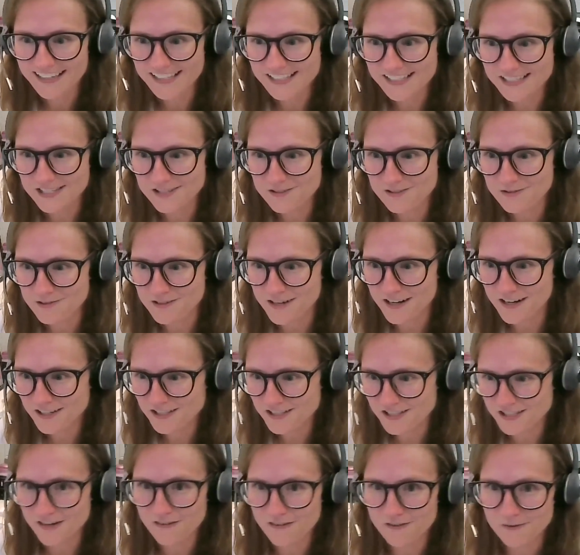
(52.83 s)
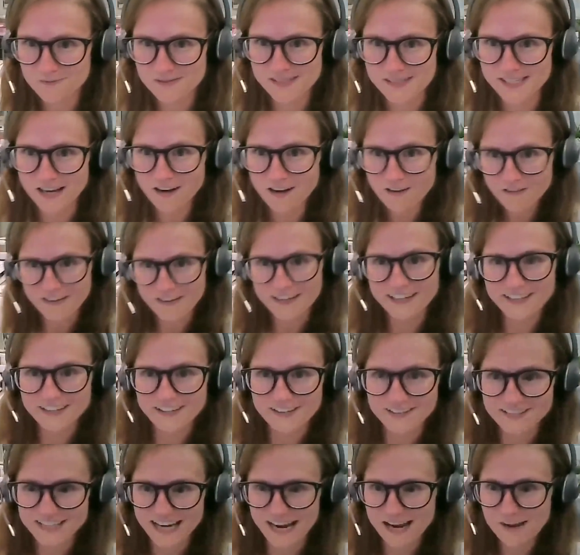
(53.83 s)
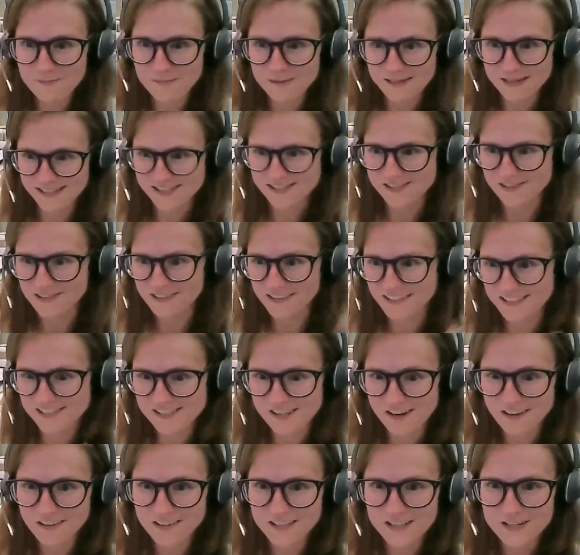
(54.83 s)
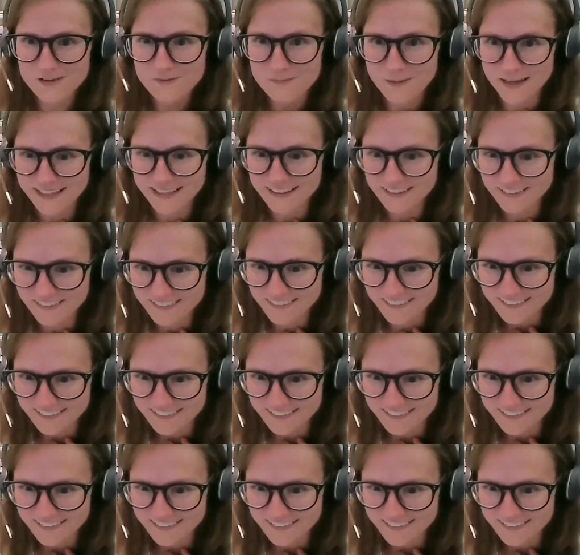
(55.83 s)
his introduction of himself and our topic. So it's all you, Michael.